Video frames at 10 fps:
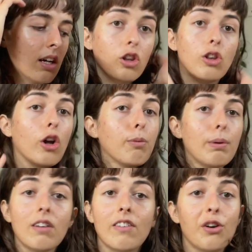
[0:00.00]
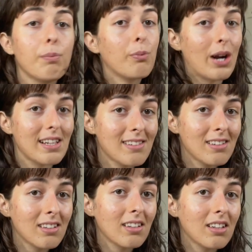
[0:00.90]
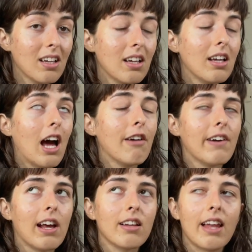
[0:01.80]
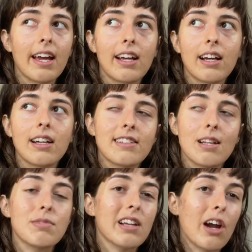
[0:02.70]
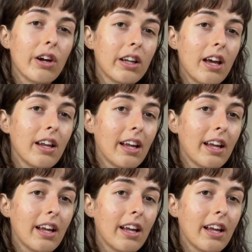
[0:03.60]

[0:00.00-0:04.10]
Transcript: not being very present. I felt like a Sims character in a